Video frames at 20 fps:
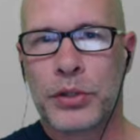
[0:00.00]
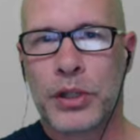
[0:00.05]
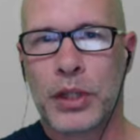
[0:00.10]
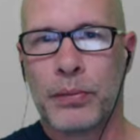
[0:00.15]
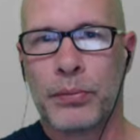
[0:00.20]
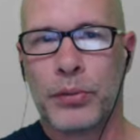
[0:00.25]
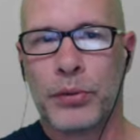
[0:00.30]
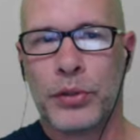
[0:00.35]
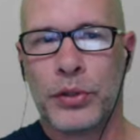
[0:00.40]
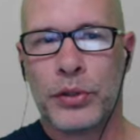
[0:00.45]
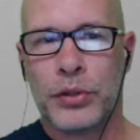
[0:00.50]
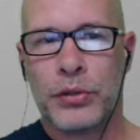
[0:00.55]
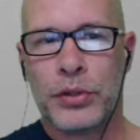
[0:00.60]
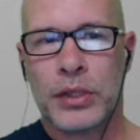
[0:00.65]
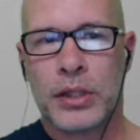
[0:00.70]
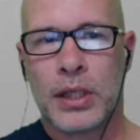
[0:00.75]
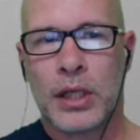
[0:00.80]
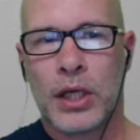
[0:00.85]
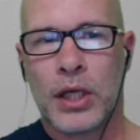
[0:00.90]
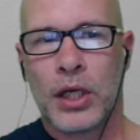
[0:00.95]
can
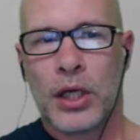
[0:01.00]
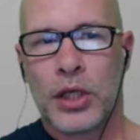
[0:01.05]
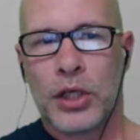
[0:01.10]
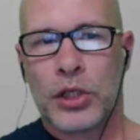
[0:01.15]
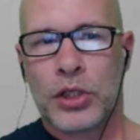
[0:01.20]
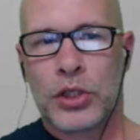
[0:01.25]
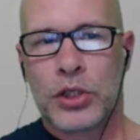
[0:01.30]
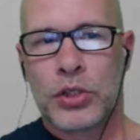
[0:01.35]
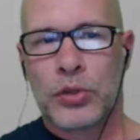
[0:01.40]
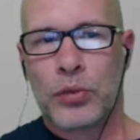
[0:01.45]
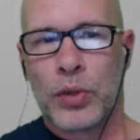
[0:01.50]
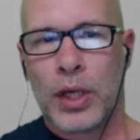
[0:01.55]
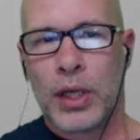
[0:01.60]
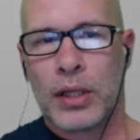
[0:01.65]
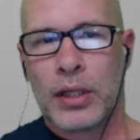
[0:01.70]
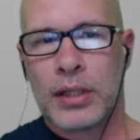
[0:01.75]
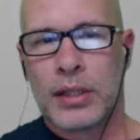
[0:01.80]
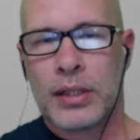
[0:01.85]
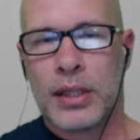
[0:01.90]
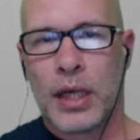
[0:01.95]
produce,
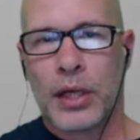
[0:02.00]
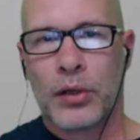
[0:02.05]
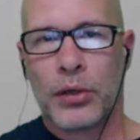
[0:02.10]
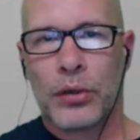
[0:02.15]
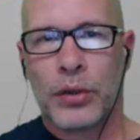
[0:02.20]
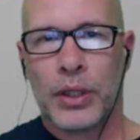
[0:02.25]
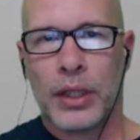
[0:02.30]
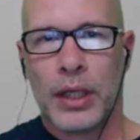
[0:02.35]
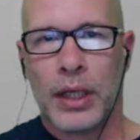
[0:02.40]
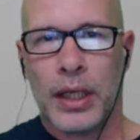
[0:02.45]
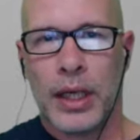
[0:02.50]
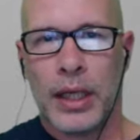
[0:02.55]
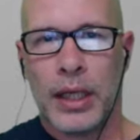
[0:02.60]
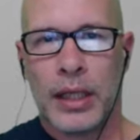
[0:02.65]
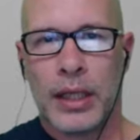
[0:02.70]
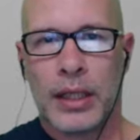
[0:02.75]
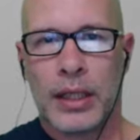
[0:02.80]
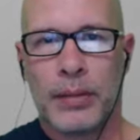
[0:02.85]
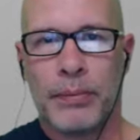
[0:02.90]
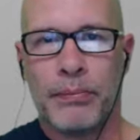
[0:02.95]
strength is not only
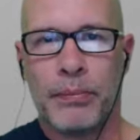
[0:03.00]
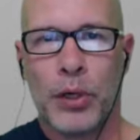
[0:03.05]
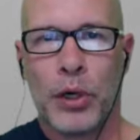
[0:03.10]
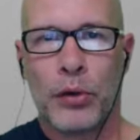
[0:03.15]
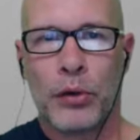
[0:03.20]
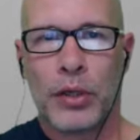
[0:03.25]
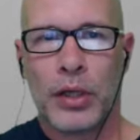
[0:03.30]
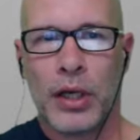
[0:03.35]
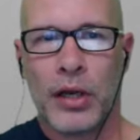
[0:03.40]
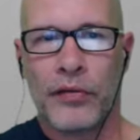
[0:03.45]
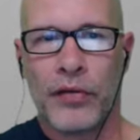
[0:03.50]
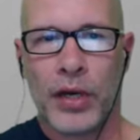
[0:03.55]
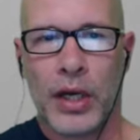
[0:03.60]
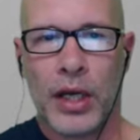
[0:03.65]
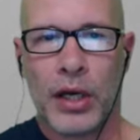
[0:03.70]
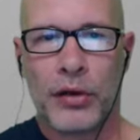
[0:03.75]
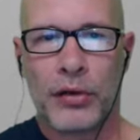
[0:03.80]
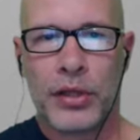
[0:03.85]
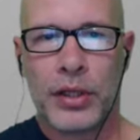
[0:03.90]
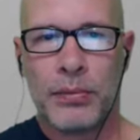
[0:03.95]
a component of a
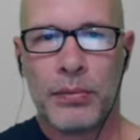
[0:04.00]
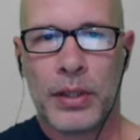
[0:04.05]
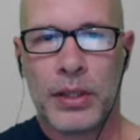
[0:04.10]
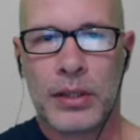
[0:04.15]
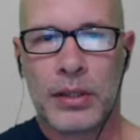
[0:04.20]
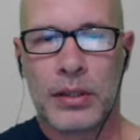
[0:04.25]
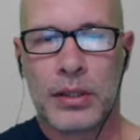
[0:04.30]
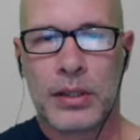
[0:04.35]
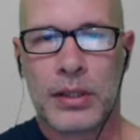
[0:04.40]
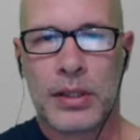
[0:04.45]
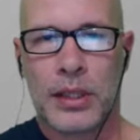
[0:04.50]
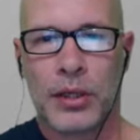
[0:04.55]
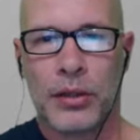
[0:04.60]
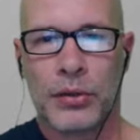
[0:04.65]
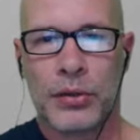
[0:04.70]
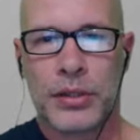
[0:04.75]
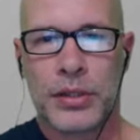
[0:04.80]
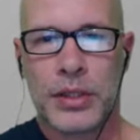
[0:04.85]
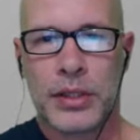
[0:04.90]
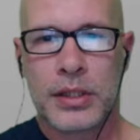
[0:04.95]
healthy
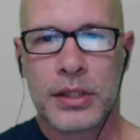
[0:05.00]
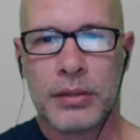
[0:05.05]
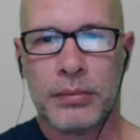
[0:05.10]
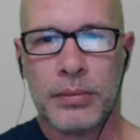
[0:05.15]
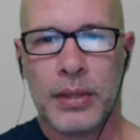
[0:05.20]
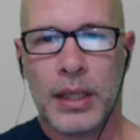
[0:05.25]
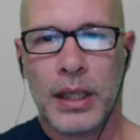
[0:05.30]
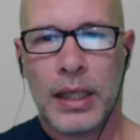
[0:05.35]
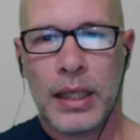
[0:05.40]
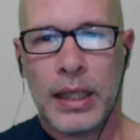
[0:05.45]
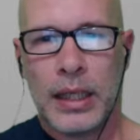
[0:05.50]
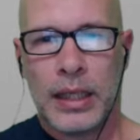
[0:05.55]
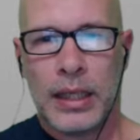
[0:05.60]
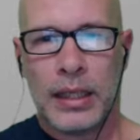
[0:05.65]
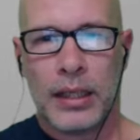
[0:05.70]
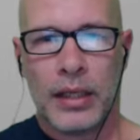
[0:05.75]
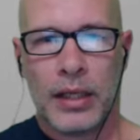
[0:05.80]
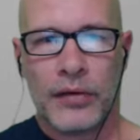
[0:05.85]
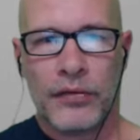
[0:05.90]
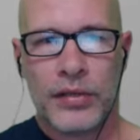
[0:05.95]
musculoskeletal system
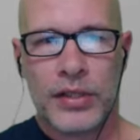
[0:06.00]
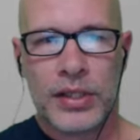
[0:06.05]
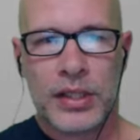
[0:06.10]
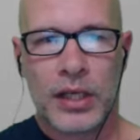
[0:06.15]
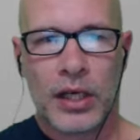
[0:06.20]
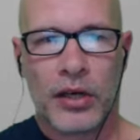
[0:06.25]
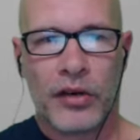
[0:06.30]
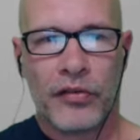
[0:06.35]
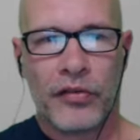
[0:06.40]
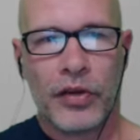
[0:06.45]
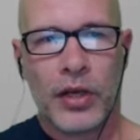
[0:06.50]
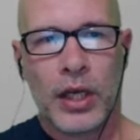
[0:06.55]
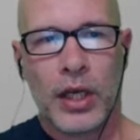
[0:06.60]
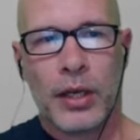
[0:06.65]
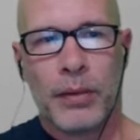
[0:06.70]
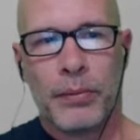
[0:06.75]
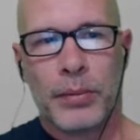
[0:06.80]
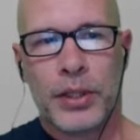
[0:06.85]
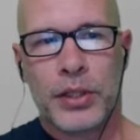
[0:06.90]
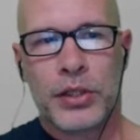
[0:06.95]
in and of itself,
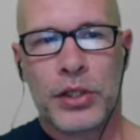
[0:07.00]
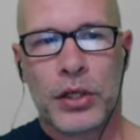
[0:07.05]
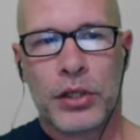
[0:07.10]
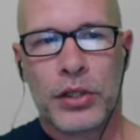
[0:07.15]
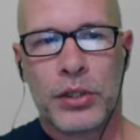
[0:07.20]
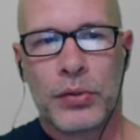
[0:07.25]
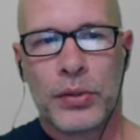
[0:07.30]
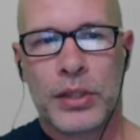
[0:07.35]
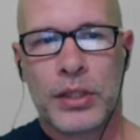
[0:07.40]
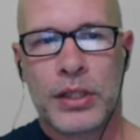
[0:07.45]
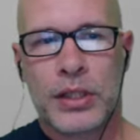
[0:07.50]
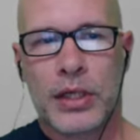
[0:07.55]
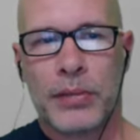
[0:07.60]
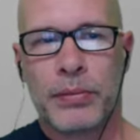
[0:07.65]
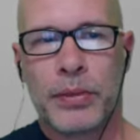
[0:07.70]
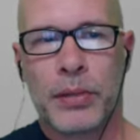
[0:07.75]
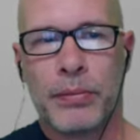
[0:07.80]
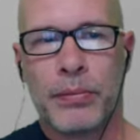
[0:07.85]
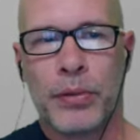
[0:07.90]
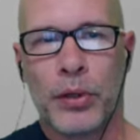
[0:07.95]
but it's also a
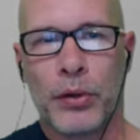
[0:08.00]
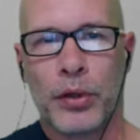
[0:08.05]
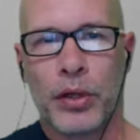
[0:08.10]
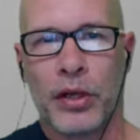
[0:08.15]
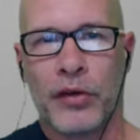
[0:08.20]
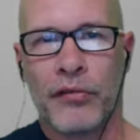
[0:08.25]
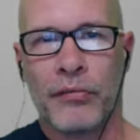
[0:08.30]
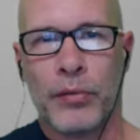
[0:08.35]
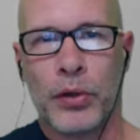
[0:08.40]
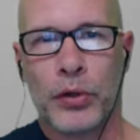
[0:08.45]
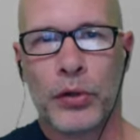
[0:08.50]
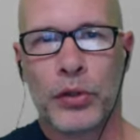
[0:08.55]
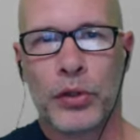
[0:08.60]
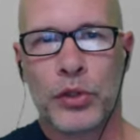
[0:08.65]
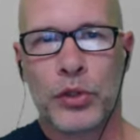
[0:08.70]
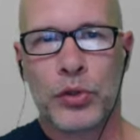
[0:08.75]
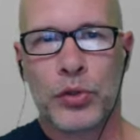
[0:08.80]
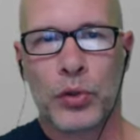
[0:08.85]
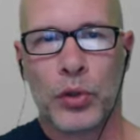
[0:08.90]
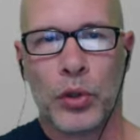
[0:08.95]
subcomponent of motor
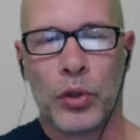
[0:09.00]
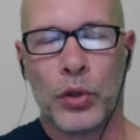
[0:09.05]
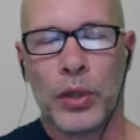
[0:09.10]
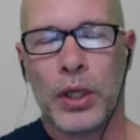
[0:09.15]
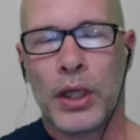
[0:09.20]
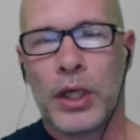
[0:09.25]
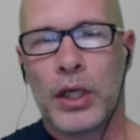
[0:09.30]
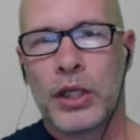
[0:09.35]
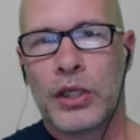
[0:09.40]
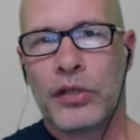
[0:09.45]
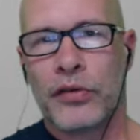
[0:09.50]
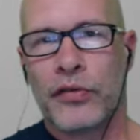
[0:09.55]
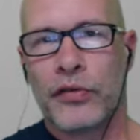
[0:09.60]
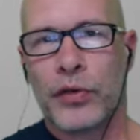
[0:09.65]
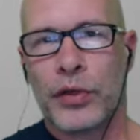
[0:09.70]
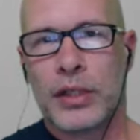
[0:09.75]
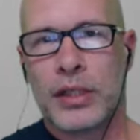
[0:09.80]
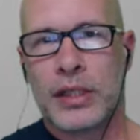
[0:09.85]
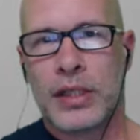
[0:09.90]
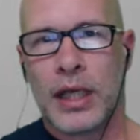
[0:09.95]
control. So
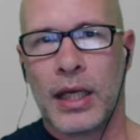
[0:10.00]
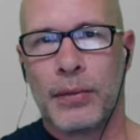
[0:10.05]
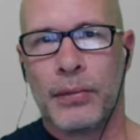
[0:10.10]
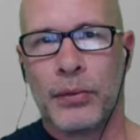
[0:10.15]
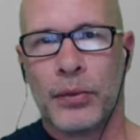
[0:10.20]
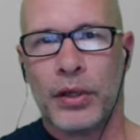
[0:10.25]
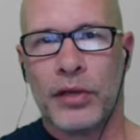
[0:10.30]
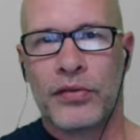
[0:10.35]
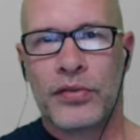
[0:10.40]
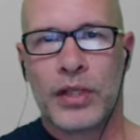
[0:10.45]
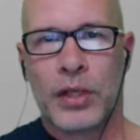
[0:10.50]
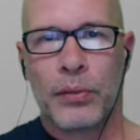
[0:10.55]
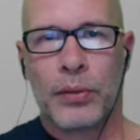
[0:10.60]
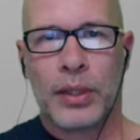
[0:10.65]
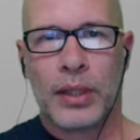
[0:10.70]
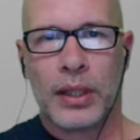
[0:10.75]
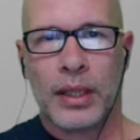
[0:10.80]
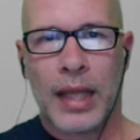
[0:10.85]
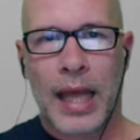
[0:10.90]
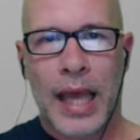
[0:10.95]
for example, if
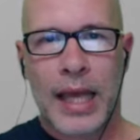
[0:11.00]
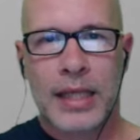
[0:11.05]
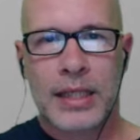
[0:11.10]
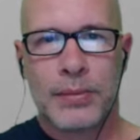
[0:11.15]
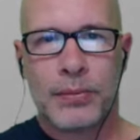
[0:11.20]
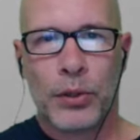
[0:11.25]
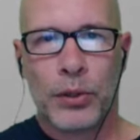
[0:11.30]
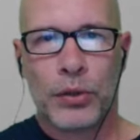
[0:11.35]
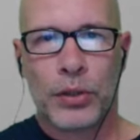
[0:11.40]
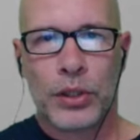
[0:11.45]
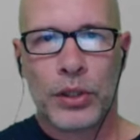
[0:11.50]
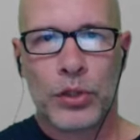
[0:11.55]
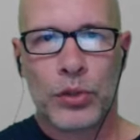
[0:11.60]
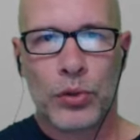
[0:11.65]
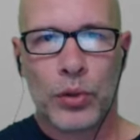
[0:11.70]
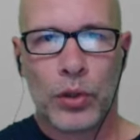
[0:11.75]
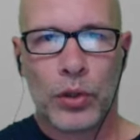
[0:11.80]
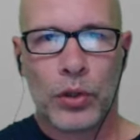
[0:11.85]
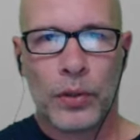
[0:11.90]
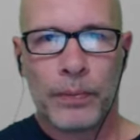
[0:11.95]
someone lacks motor
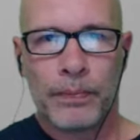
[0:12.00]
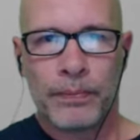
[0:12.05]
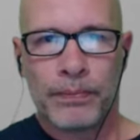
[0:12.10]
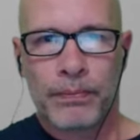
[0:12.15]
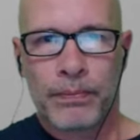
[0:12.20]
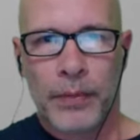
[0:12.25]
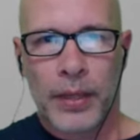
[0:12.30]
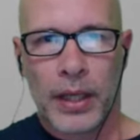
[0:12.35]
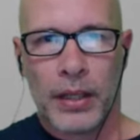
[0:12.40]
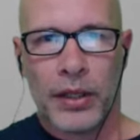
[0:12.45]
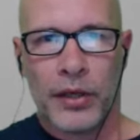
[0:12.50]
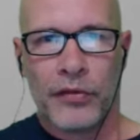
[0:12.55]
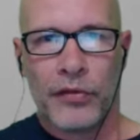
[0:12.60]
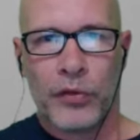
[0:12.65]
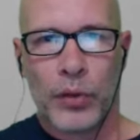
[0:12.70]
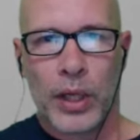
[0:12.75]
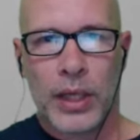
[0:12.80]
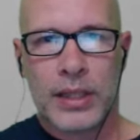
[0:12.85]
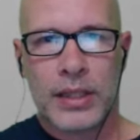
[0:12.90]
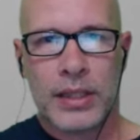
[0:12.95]
control and
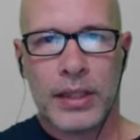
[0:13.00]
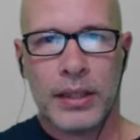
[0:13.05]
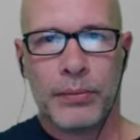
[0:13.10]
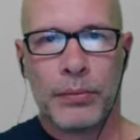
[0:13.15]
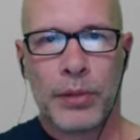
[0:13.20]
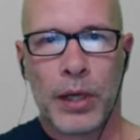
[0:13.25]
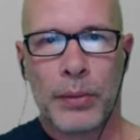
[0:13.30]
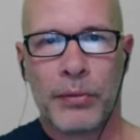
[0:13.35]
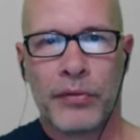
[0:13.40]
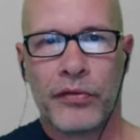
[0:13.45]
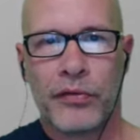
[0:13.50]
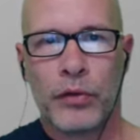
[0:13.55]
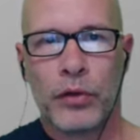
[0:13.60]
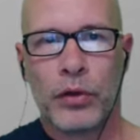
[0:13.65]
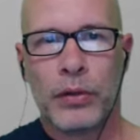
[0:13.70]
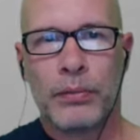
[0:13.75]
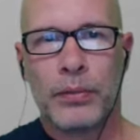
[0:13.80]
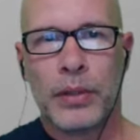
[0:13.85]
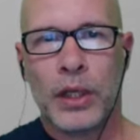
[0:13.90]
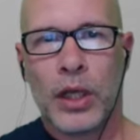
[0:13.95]
therefore has improper
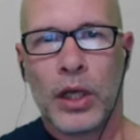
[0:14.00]
form,